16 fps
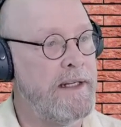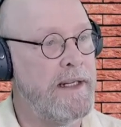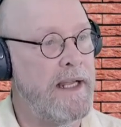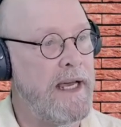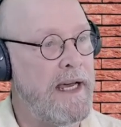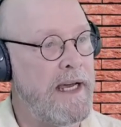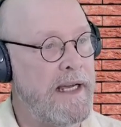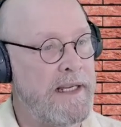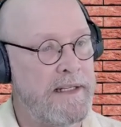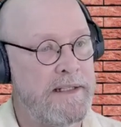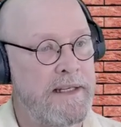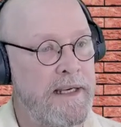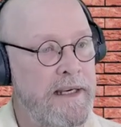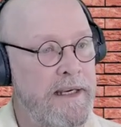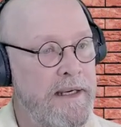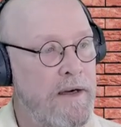as
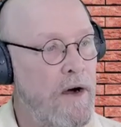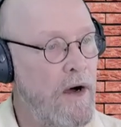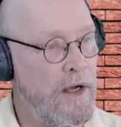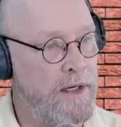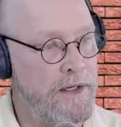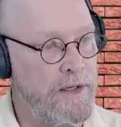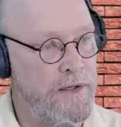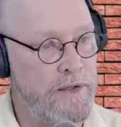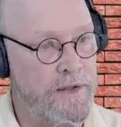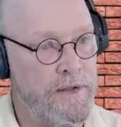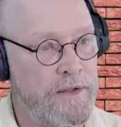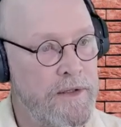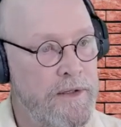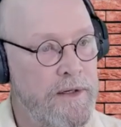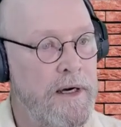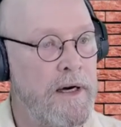a
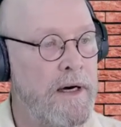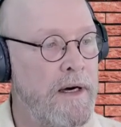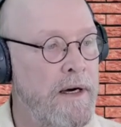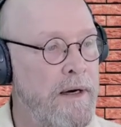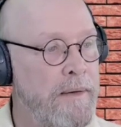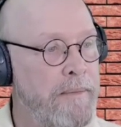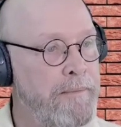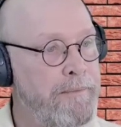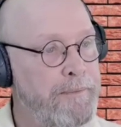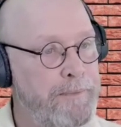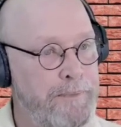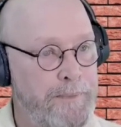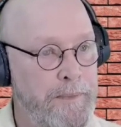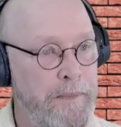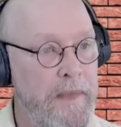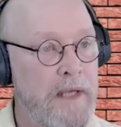auditor
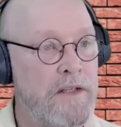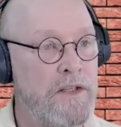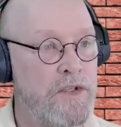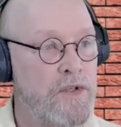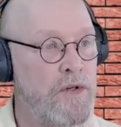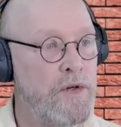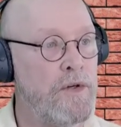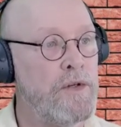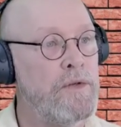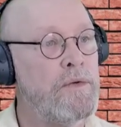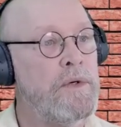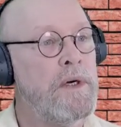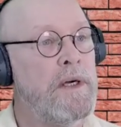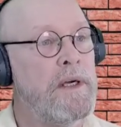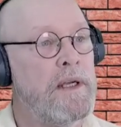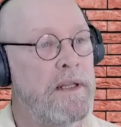to show you
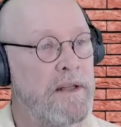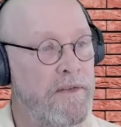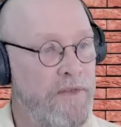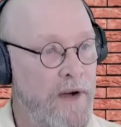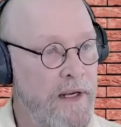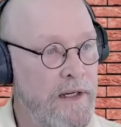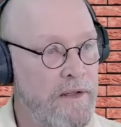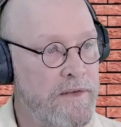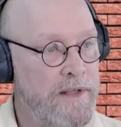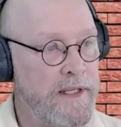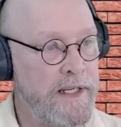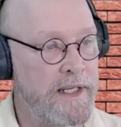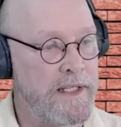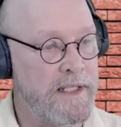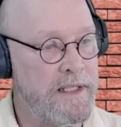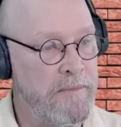the final
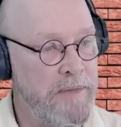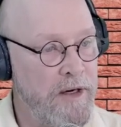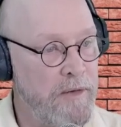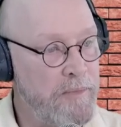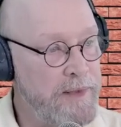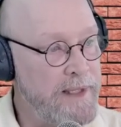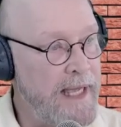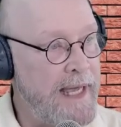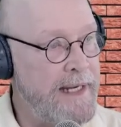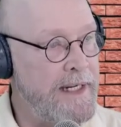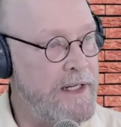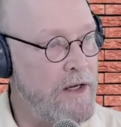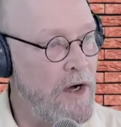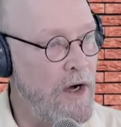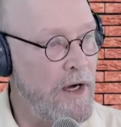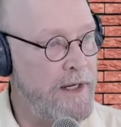thing is about planning
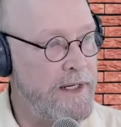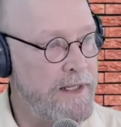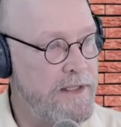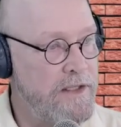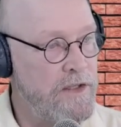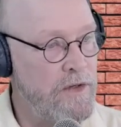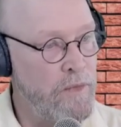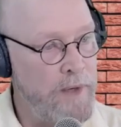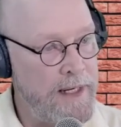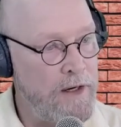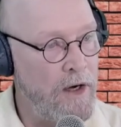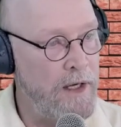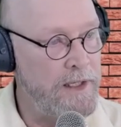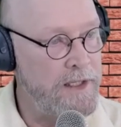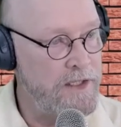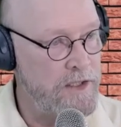audits. So when audits are